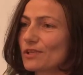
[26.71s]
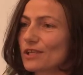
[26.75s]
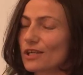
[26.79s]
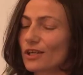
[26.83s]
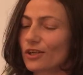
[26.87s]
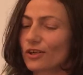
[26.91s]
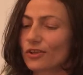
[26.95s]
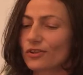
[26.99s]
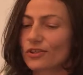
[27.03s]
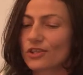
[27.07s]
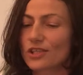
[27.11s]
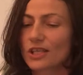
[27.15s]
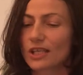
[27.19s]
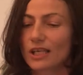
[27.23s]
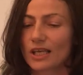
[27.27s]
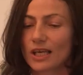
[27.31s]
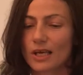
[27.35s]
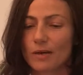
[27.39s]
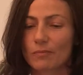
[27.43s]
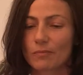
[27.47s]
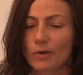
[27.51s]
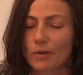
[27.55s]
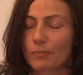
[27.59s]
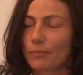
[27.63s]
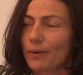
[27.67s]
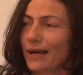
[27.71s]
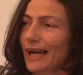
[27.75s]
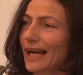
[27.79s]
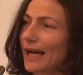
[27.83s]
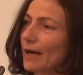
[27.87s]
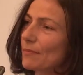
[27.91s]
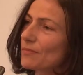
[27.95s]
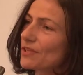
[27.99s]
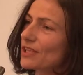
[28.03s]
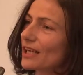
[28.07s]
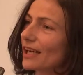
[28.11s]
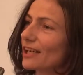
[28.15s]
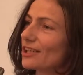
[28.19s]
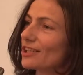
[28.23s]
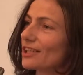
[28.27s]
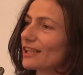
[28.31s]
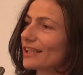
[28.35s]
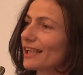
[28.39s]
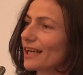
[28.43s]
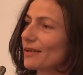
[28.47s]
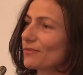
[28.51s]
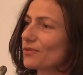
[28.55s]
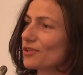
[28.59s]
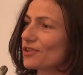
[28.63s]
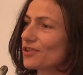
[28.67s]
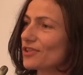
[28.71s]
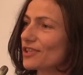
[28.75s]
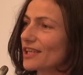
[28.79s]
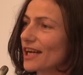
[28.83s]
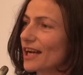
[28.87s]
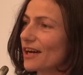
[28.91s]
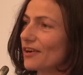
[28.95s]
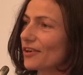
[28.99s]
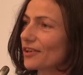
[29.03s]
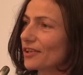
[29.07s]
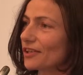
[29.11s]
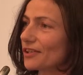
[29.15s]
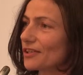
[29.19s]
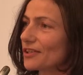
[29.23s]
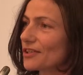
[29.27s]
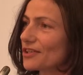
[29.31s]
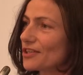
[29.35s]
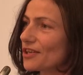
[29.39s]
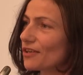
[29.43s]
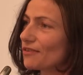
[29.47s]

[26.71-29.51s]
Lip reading: slot, but perhaps actually that was just arrogance.